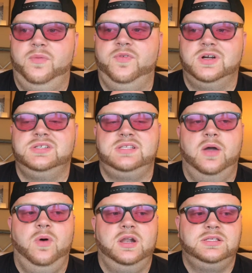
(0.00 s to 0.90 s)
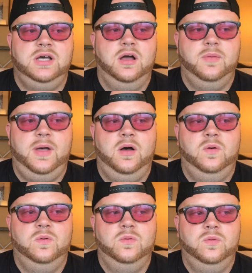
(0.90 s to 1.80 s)
But first, I want to talk
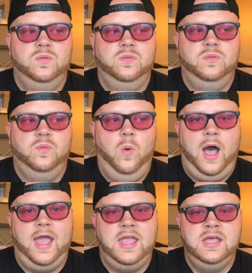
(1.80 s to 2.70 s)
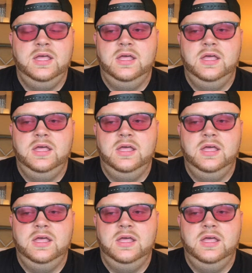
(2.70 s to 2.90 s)
about why.